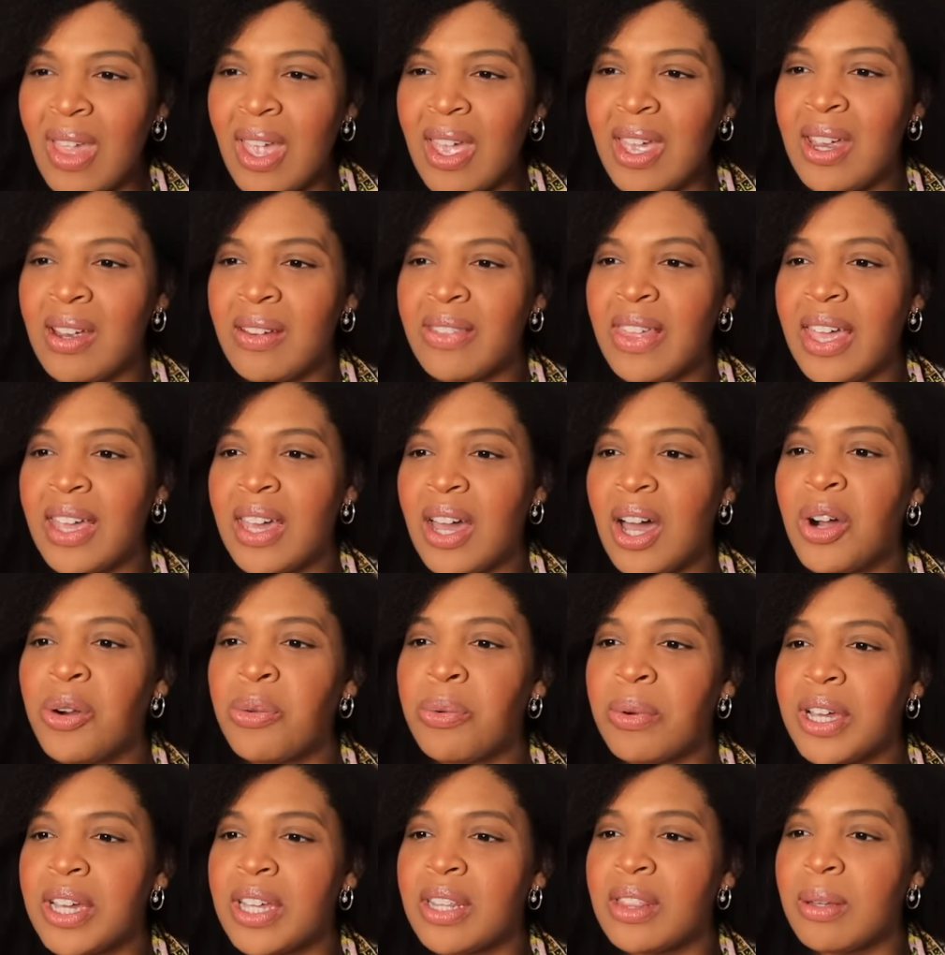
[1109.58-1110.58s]
Here they go,
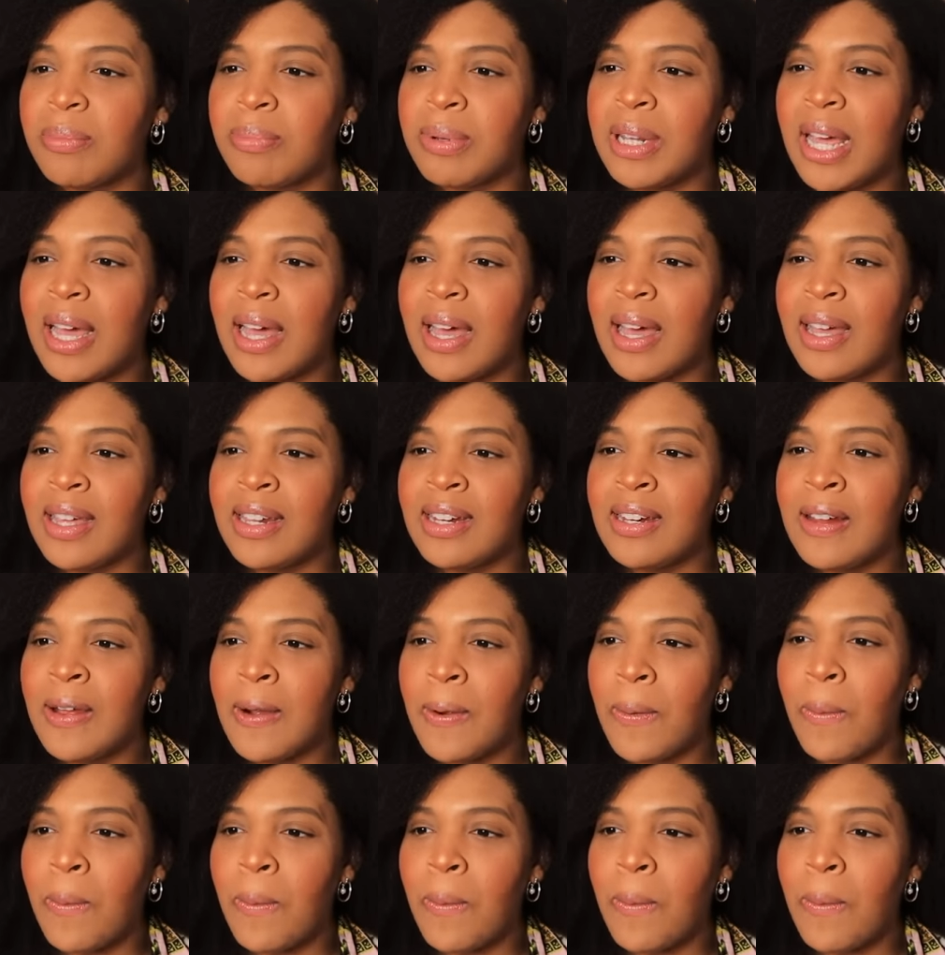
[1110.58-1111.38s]
rigging the blood.